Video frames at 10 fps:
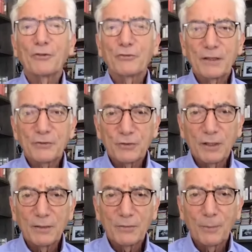60
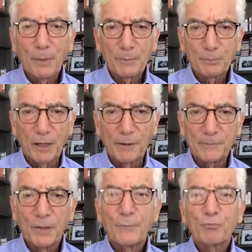in the pipeline.
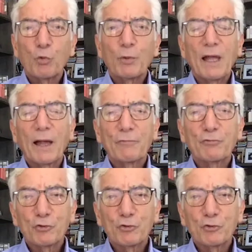We have